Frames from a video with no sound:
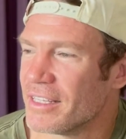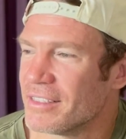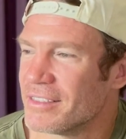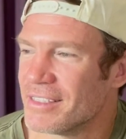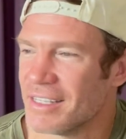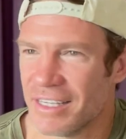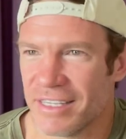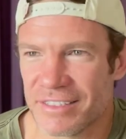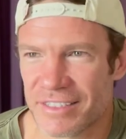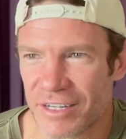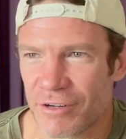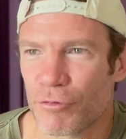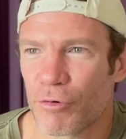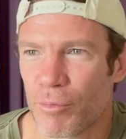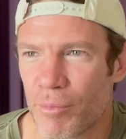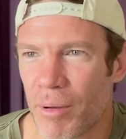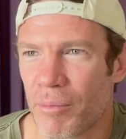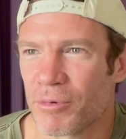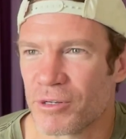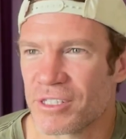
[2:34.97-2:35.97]
season and
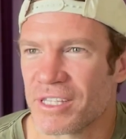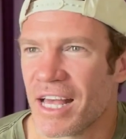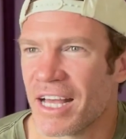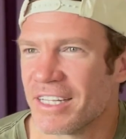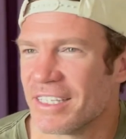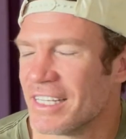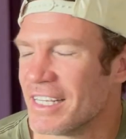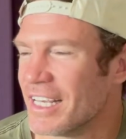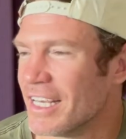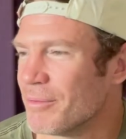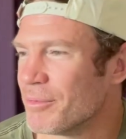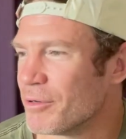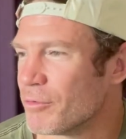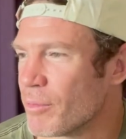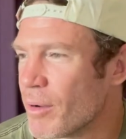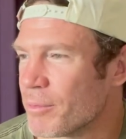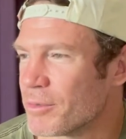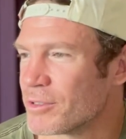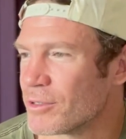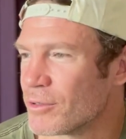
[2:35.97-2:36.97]
remembers that team and
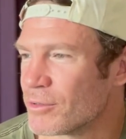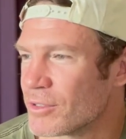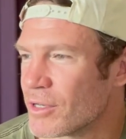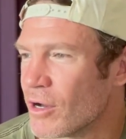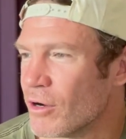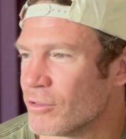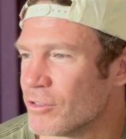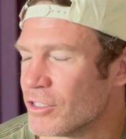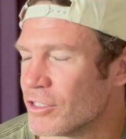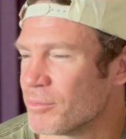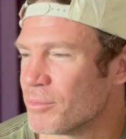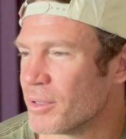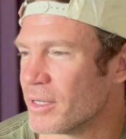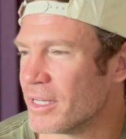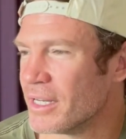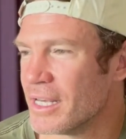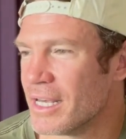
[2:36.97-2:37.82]
remembers those coaches, but